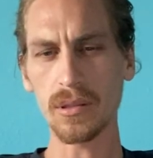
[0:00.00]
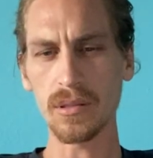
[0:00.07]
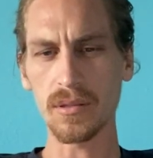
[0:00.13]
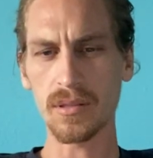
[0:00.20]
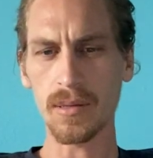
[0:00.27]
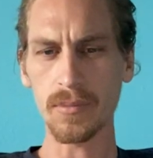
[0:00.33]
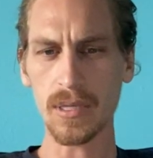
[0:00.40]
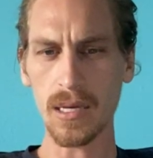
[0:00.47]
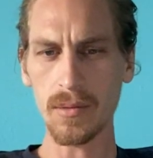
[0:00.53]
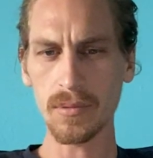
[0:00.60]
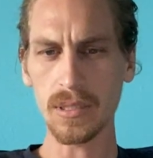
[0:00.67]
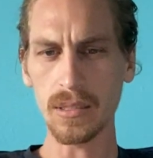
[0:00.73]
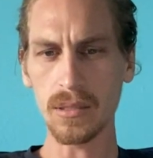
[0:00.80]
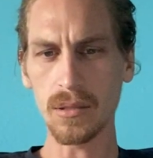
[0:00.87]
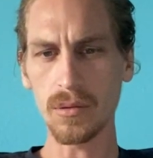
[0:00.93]
and sometimes
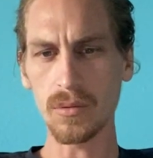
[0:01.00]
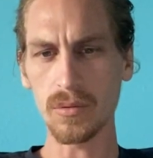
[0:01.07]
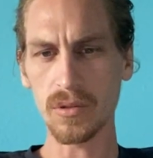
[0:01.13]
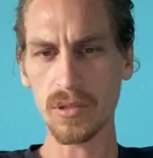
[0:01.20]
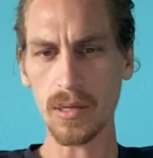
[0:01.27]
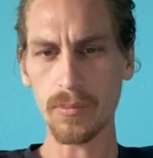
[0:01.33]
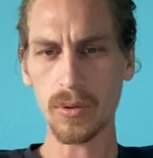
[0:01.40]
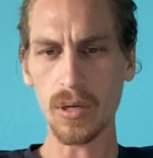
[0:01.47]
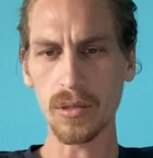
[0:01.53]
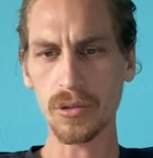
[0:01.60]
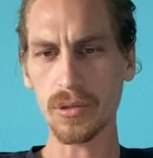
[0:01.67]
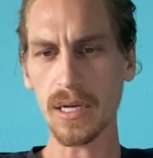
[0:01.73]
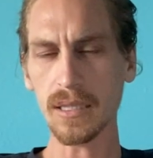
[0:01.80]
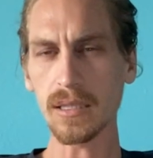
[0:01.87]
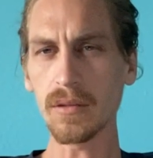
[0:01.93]
he do
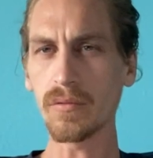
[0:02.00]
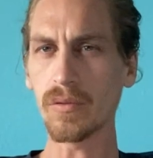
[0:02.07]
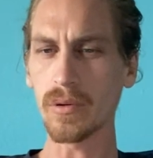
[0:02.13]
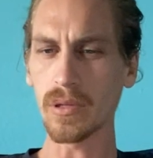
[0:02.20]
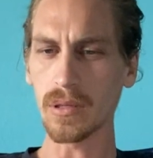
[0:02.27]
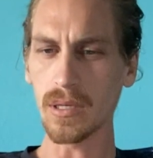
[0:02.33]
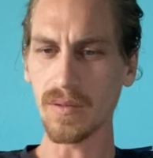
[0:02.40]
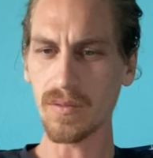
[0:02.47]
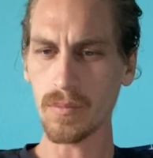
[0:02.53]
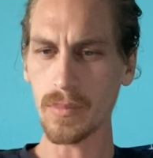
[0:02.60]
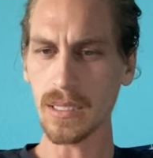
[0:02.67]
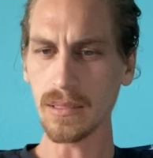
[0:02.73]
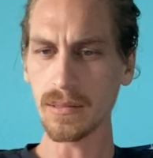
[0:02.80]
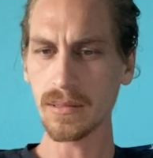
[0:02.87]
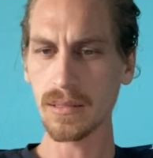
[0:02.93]
subcontracting for the
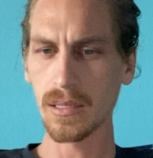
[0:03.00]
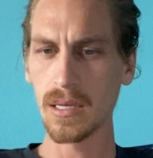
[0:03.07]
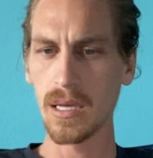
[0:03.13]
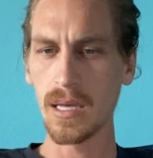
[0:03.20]
government.